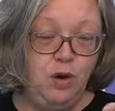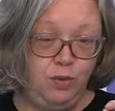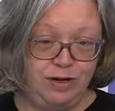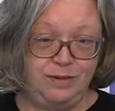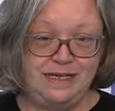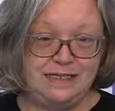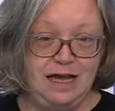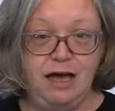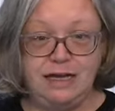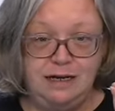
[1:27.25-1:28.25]
We're going to be
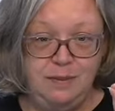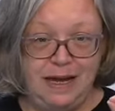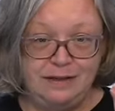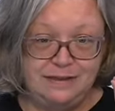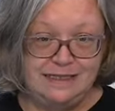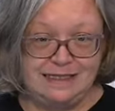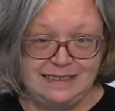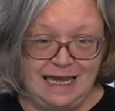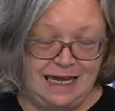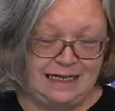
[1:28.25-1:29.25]
talking about
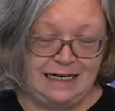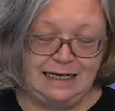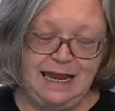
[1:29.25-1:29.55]
designing.